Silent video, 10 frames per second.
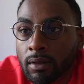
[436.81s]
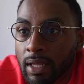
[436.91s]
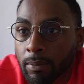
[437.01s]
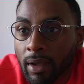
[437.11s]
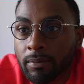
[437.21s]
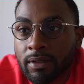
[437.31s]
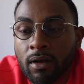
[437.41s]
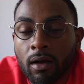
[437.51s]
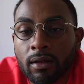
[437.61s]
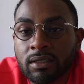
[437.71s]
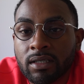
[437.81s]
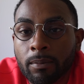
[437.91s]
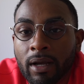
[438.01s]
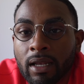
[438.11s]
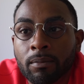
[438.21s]
they might be talking to
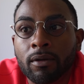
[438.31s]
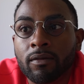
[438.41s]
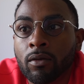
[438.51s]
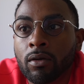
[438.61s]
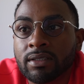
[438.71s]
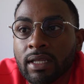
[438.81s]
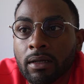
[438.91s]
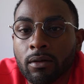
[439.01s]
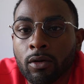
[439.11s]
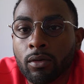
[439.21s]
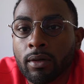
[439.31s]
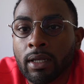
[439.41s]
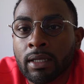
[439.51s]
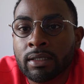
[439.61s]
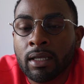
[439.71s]
somebody, but of course they don't know who it
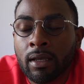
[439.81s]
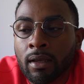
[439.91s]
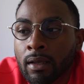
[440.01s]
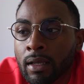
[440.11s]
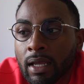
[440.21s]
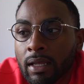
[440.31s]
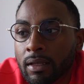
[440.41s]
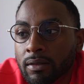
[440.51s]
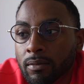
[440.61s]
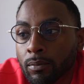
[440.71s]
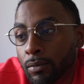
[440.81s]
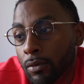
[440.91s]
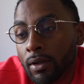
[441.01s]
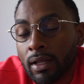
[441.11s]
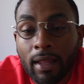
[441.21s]
is. It
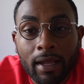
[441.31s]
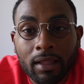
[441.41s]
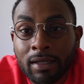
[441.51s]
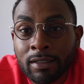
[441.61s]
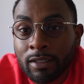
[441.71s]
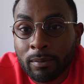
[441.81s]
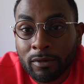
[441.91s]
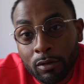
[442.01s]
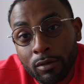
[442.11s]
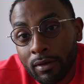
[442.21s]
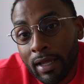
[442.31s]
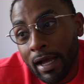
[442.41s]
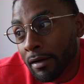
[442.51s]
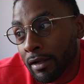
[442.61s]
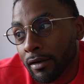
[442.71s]
more than likely is some dude
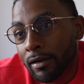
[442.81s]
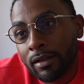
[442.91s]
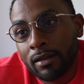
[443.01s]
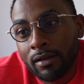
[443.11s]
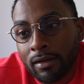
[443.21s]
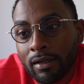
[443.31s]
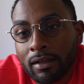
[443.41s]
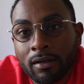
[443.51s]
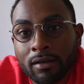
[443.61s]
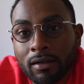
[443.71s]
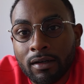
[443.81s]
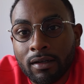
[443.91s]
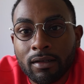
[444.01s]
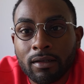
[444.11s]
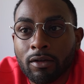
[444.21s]
out here in the in the
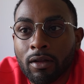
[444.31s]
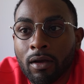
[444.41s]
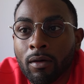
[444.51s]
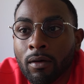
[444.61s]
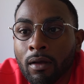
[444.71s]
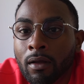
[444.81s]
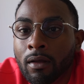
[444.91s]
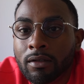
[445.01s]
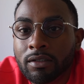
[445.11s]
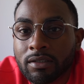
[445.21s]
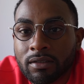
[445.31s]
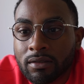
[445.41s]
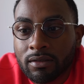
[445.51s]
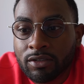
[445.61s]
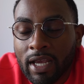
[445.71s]
hood, you know,
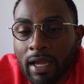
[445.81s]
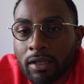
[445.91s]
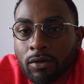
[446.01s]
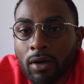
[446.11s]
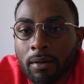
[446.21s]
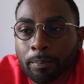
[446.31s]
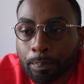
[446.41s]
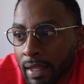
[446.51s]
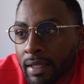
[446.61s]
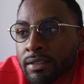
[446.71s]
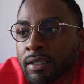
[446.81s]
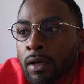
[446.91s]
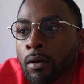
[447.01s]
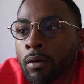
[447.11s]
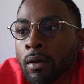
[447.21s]
just chatting you up. And
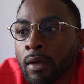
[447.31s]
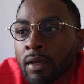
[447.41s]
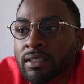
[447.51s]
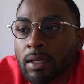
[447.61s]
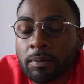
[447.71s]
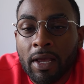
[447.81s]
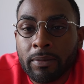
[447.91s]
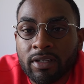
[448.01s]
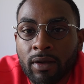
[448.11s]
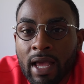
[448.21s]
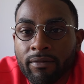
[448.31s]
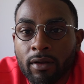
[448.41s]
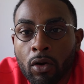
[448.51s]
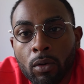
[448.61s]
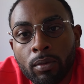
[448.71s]
so sometimes they'll have their
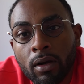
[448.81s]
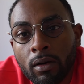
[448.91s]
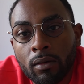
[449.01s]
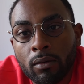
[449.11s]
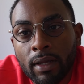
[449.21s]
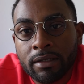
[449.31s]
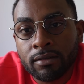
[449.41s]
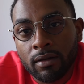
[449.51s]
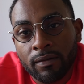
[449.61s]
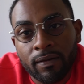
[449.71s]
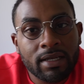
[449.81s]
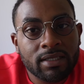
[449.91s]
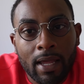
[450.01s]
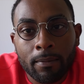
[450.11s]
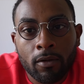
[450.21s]
homegirl answer the
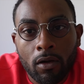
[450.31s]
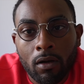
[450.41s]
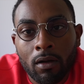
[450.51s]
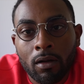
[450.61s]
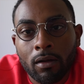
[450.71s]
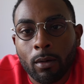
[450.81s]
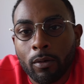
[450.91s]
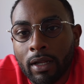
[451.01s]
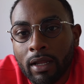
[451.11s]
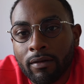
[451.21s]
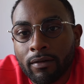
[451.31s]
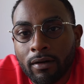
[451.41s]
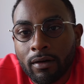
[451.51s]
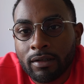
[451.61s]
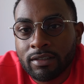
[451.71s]
FaceTime call or
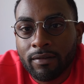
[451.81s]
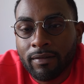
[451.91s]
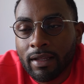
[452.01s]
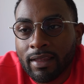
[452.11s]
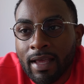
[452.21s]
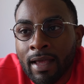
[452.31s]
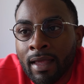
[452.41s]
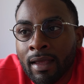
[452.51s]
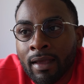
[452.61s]
whatever or stuff like that.